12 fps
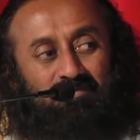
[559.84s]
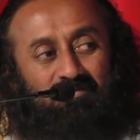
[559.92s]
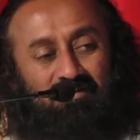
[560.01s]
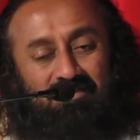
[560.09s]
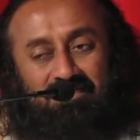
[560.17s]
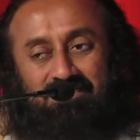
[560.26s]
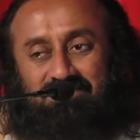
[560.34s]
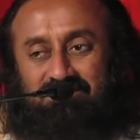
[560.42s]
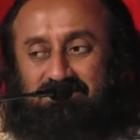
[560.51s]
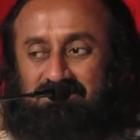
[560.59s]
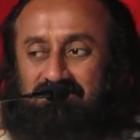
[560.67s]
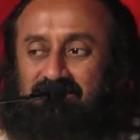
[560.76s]
You are an
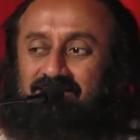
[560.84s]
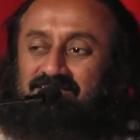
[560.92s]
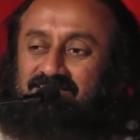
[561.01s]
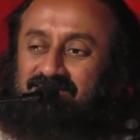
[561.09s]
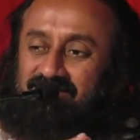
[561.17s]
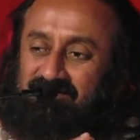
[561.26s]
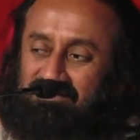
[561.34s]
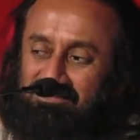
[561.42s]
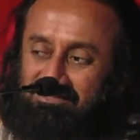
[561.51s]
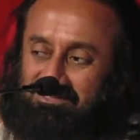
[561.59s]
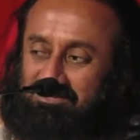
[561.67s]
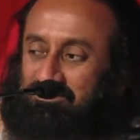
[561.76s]
engineer,
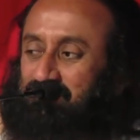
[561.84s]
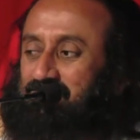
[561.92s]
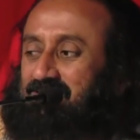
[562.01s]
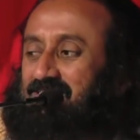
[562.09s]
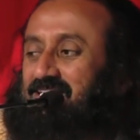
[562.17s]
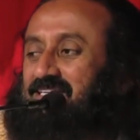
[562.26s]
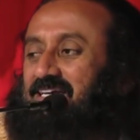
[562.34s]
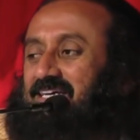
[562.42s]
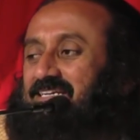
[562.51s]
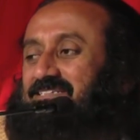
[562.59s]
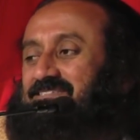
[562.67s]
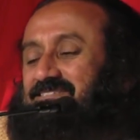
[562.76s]
continue in that
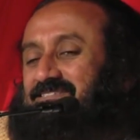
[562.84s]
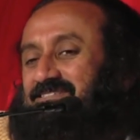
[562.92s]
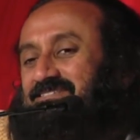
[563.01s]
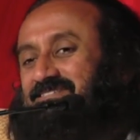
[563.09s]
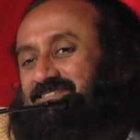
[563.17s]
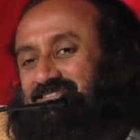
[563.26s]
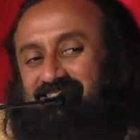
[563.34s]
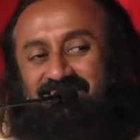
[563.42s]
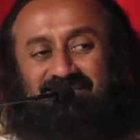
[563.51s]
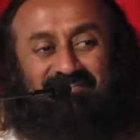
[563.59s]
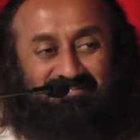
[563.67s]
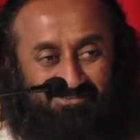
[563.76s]
direction.
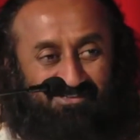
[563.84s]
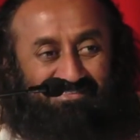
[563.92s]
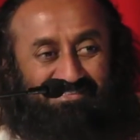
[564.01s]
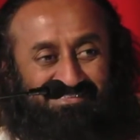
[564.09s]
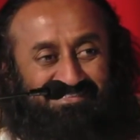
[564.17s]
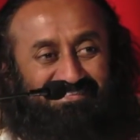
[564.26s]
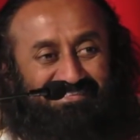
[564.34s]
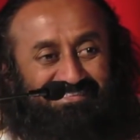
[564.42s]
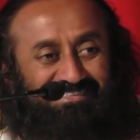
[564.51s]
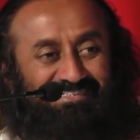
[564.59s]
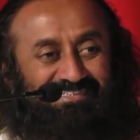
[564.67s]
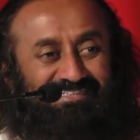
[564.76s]
Got it?
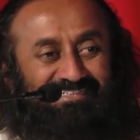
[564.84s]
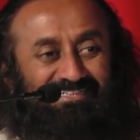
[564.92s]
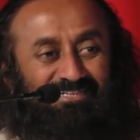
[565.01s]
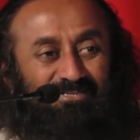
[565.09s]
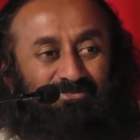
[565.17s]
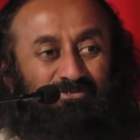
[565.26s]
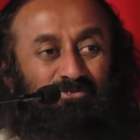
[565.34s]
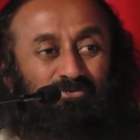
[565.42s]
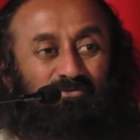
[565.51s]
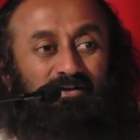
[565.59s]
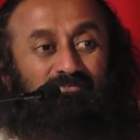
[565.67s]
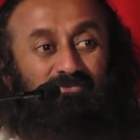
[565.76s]
So
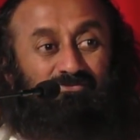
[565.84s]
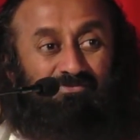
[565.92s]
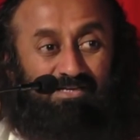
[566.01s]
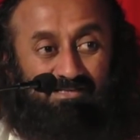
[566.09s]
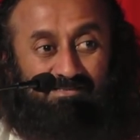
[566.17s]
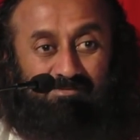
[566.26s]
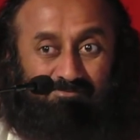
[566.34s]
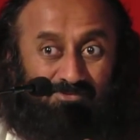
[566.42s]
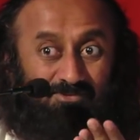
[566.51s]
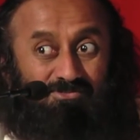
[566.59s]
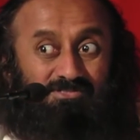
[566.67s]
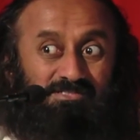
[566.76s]
you have to weigh the
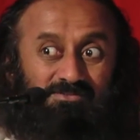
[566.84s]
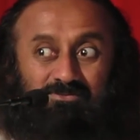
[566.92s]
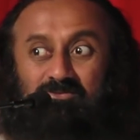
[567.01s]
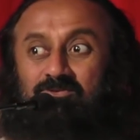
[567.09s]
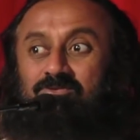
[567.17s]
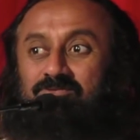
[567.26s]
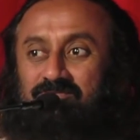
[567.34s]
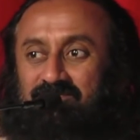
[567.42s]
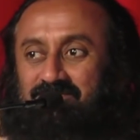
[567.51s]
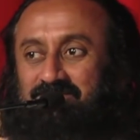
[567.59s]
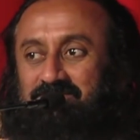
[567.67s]
pros and cons.